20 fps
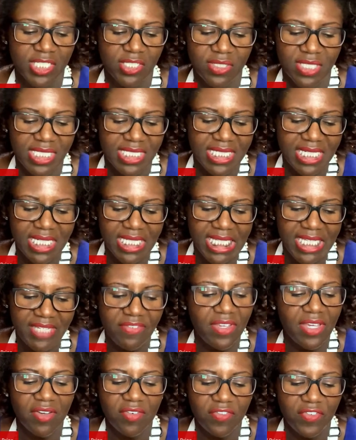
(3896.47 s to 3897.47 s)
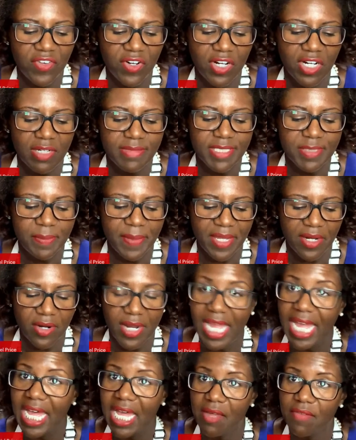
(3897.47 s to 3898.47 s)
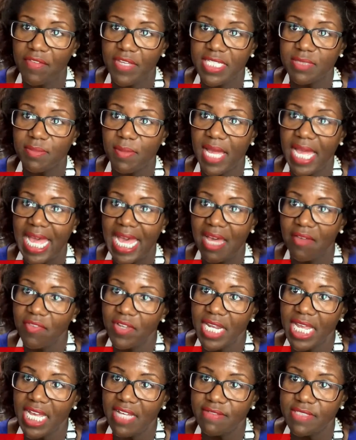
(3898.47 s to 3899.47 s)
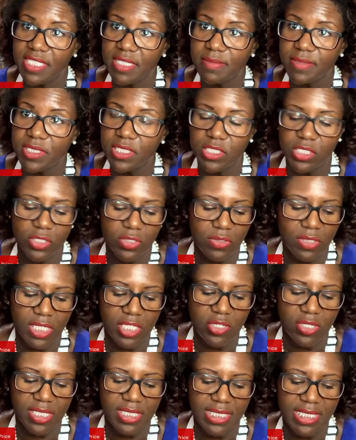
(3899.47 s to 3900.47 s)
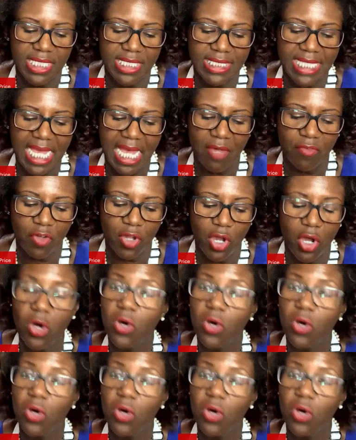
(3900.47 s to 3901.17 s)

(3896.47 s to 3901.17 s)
So this Califia Farms Better Half is my half and half substitute, and you can see it's half